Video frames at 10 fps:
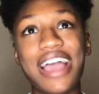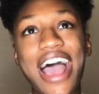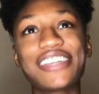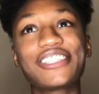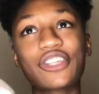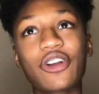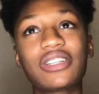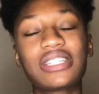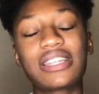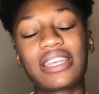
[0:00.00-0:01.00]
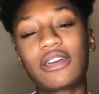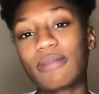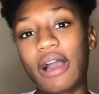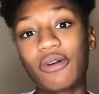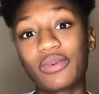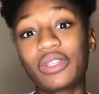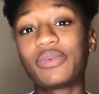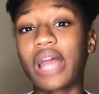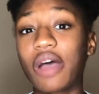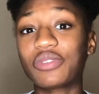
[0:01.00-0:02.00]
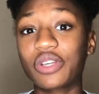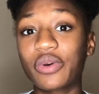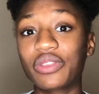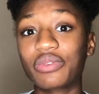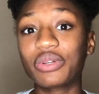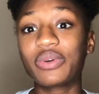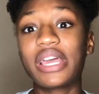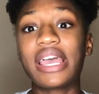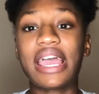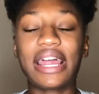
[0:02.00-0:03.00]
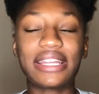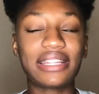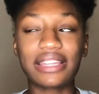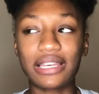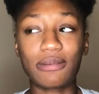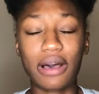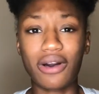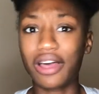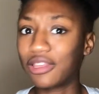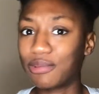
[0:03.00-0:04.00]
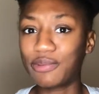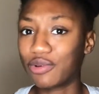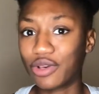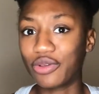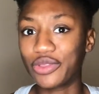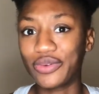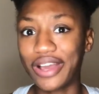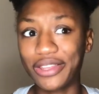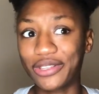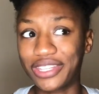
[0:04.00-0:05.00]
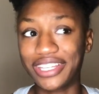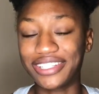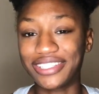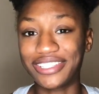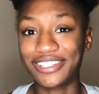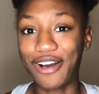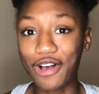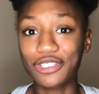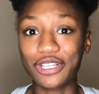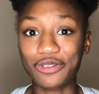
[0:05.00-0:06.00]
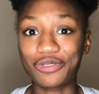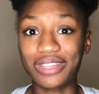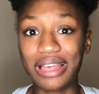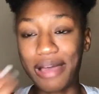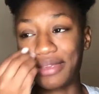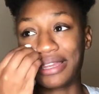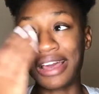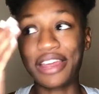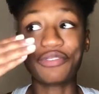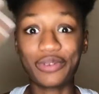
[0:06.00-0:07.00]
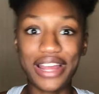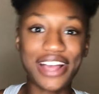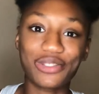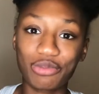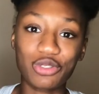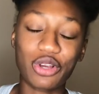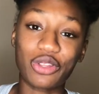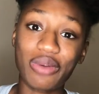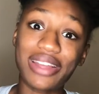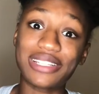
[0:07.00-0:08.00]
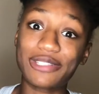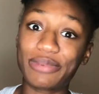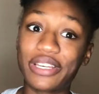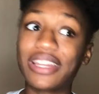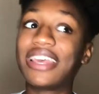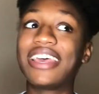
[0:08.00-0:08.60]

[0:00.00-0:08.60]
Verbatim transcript: I started to think about really what I was going through, and I didn't think about other people go through other things also. I mean, not everyone has rheumatoid arthritis, but